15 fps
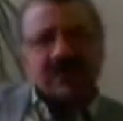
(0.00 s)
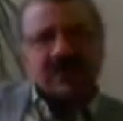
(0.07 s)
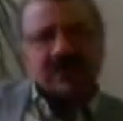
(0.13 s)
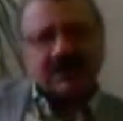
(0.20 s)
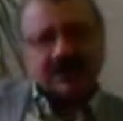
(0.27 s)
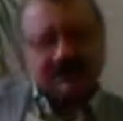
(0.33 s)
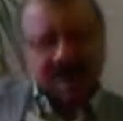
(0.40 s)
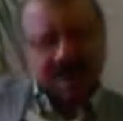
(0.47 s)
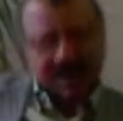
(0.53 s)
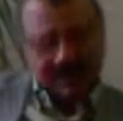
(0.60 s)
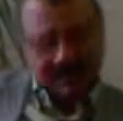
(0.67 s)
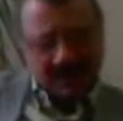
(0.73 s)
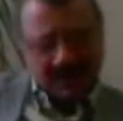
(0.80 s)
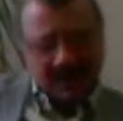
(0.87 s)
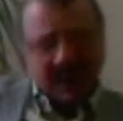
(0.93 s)
such
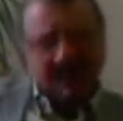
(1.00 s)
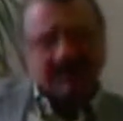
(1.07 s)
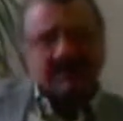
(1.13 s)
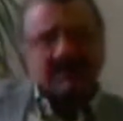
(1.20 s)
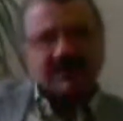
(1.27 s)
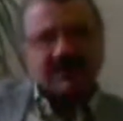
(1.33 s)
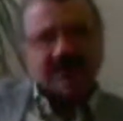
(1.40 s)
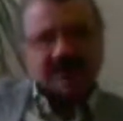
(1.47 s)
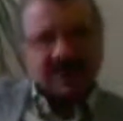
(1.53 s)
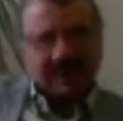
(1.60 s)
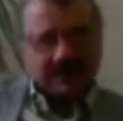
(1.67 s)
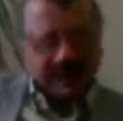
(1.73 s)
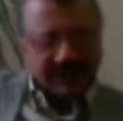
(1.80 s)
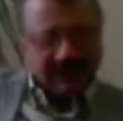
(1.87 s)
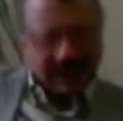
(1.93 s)
special programs, for
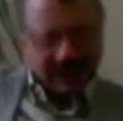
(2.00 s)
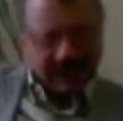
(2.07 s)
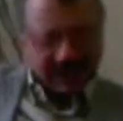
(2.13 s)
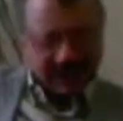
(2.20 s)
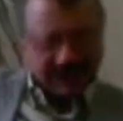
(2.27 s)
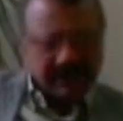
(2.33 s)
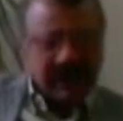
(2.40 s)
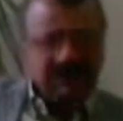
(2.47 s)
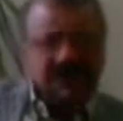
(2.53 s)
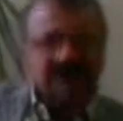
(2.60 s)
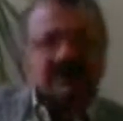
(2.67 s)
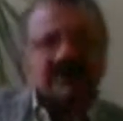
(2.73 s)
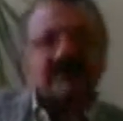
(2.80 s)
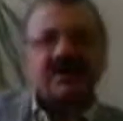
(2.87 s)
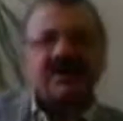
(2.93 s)
example, in
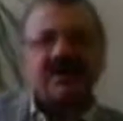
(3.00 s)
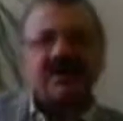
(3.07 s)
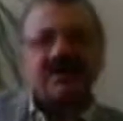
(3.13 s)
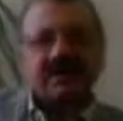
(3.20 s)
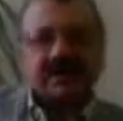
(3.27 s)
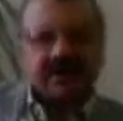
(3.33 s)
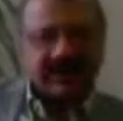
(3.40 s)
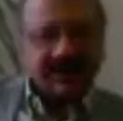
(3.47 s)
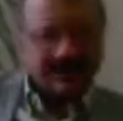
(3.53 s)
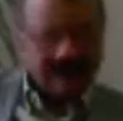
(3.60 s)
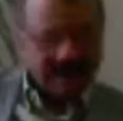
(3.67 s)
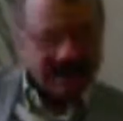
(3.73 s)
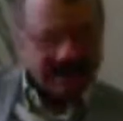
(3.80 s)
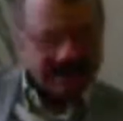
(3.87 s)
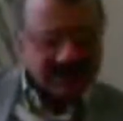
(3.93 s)
anti-cancer drugs or in
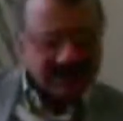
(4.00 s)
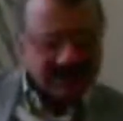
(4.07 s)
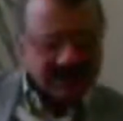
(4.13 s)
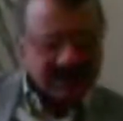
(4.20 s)
ARVs.